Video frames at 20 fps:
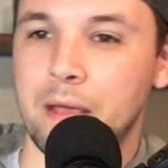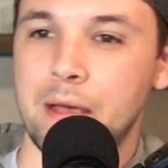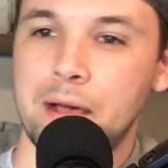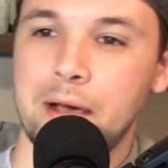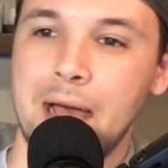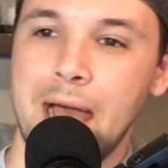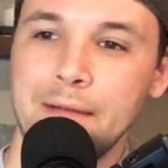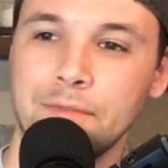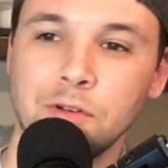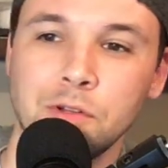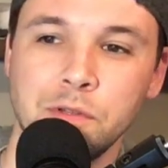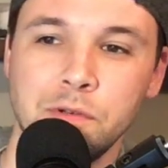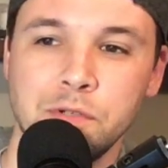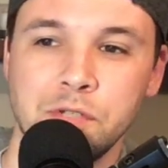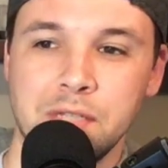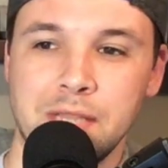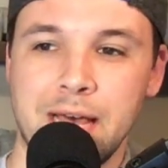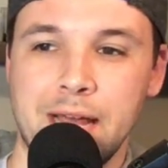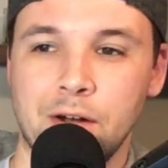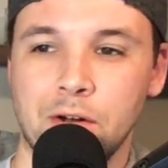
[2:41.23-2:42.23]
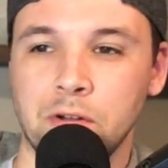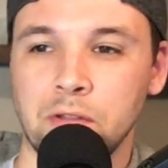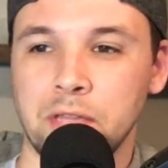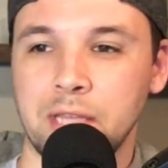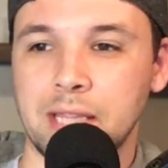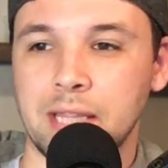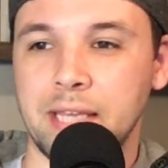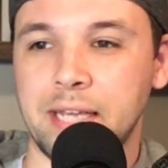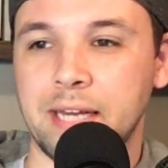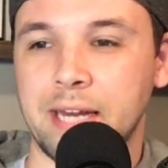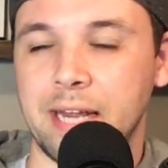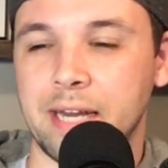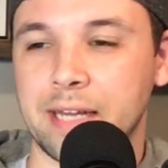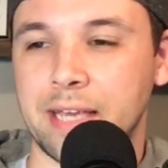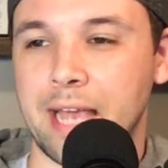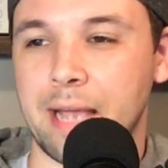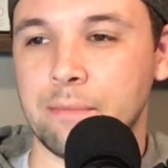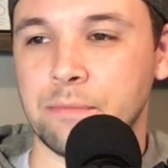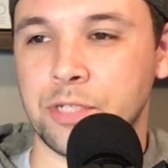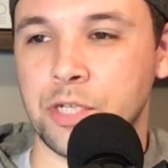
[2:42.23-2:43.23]
After losing that early lead in
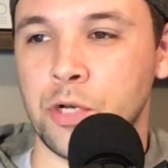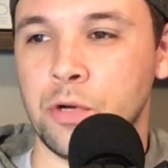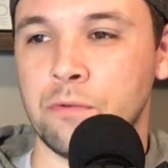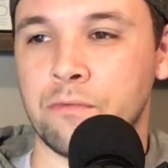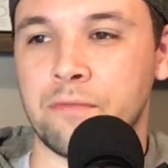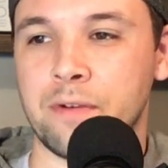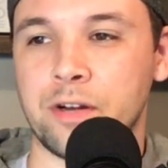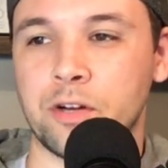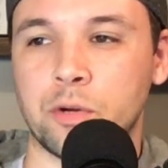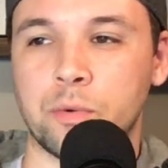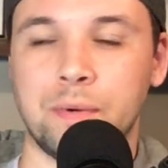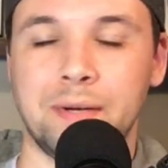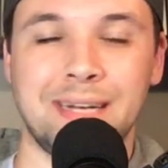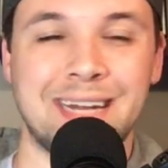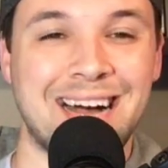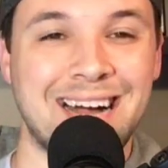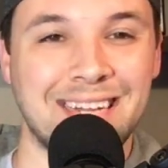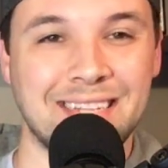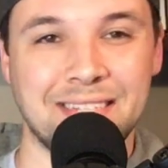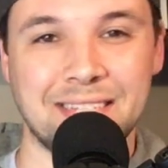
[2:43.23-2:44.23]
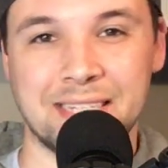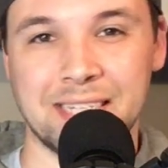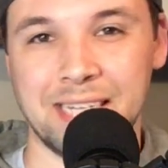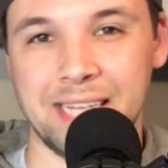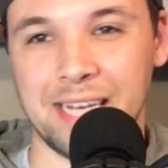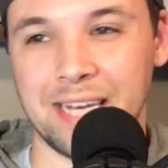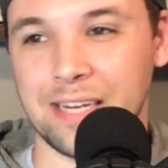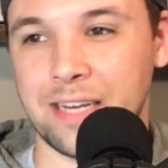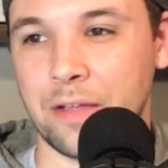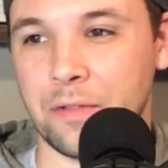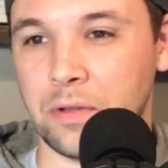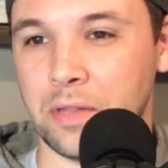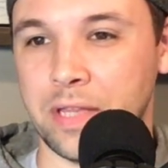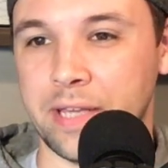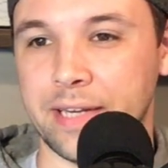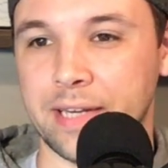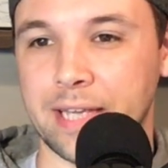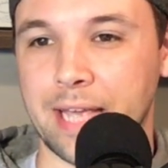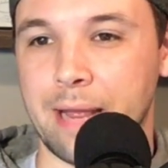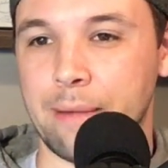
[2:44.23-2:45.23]
Game 2, Frederick would not see another lead
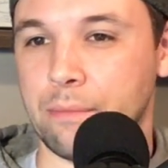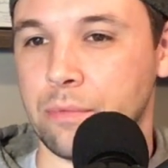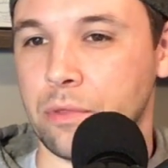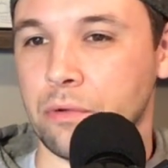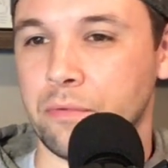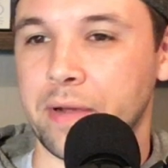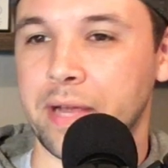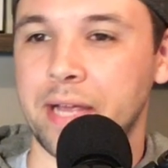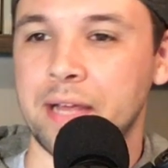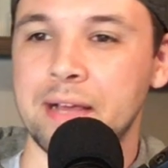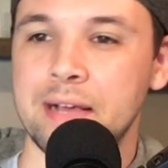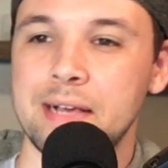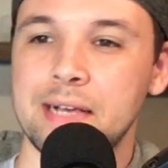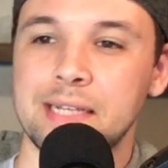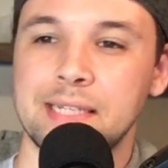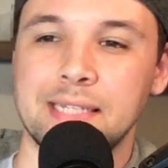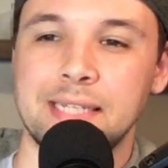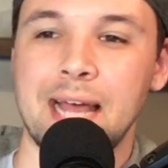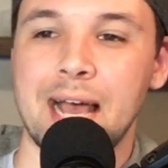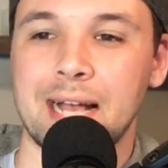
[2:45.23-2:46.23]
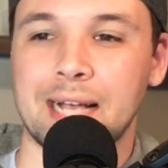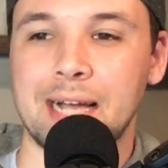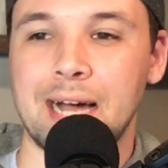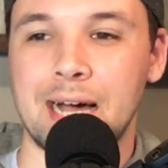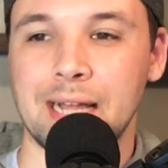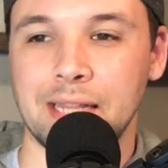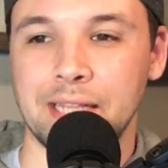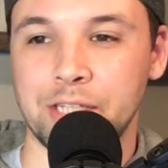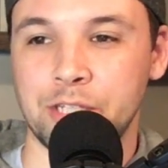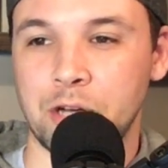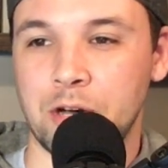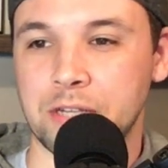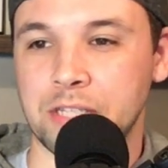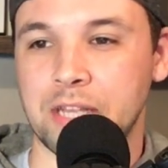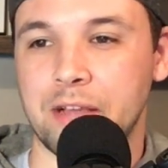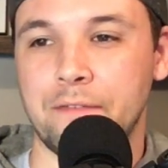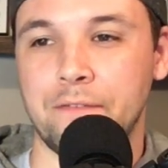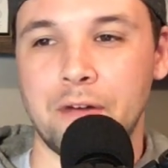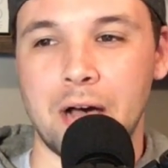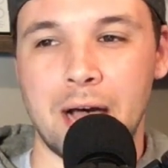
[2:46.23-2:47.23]
in Game 3. Zach Godley tossed
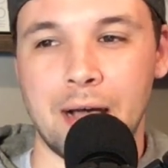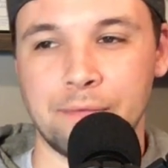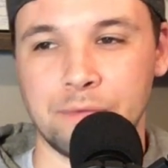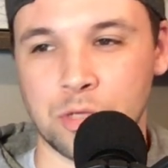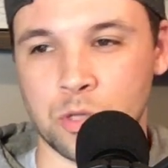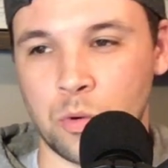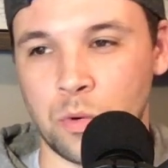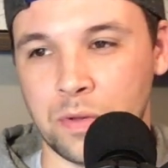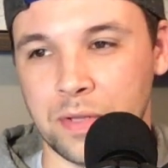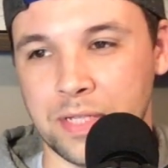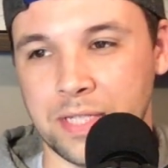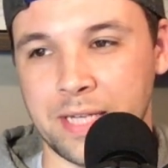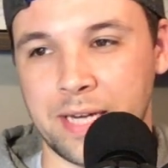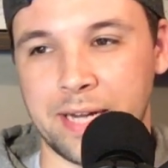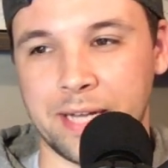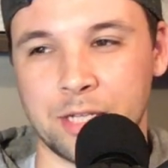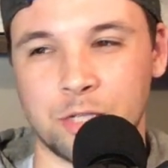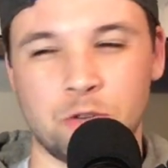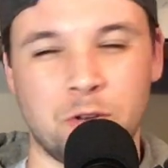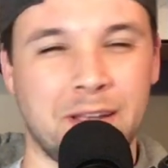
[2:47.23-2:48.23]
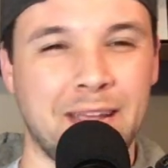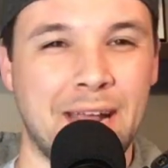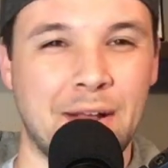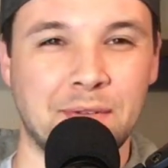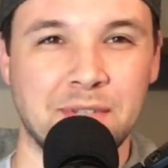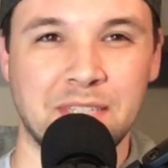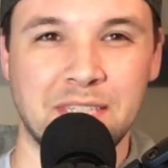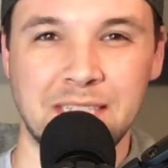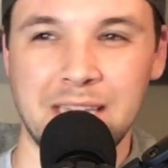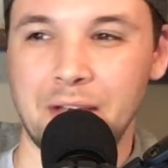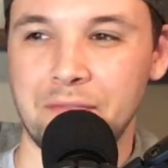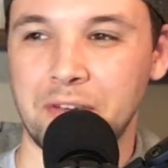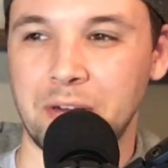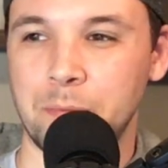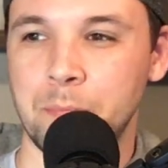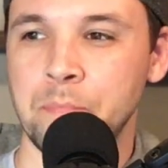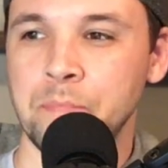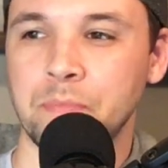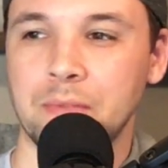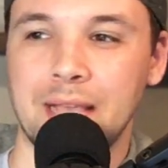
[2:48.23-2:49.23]
5 scoreless innings, striking out 7,
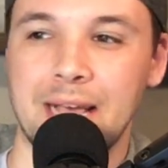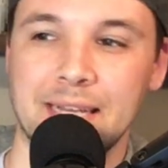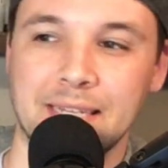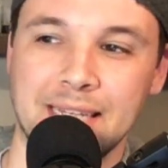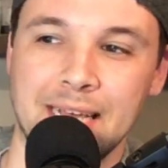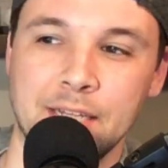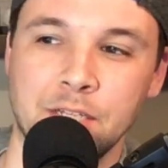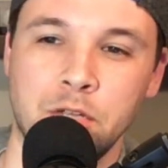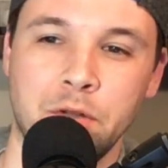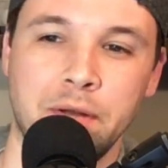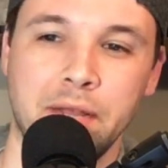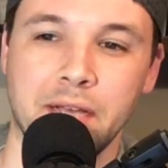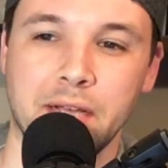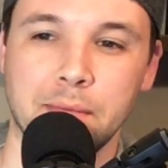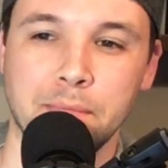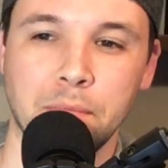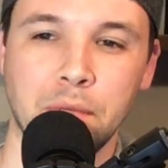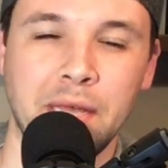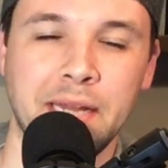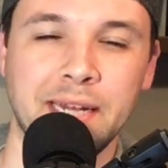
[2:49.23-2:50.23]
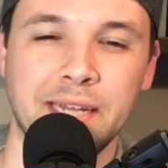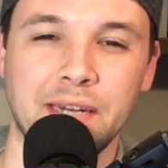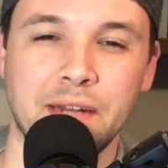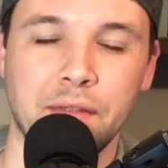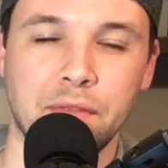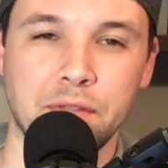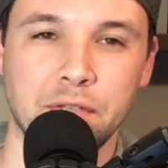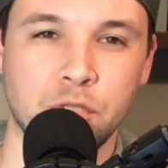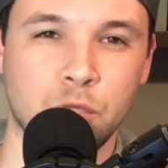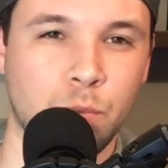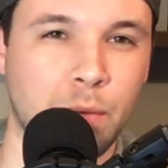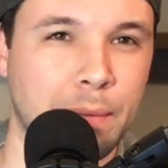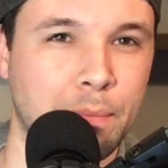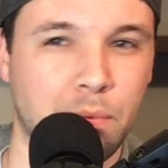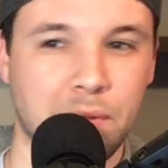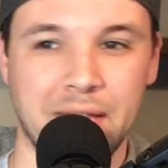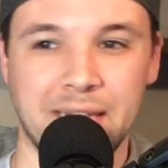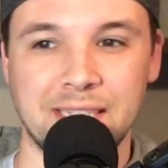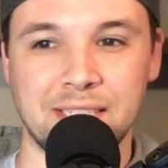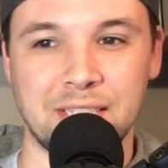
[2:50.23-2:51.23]
as Gastonia completed the sweep
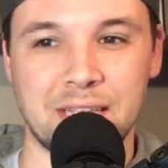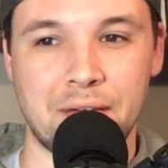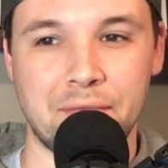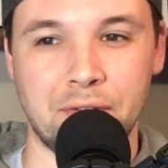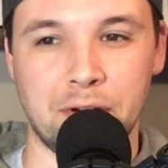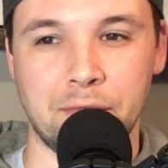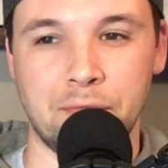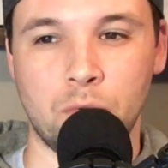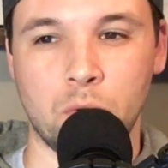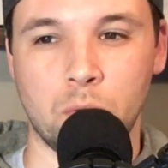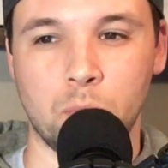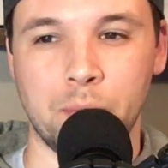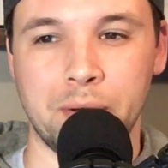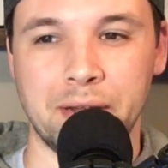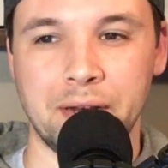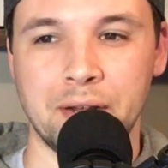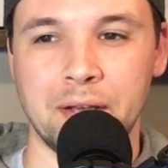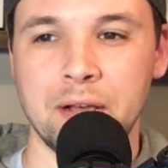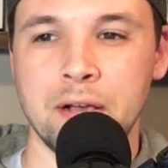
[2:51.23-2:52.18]
with a 7-4 win.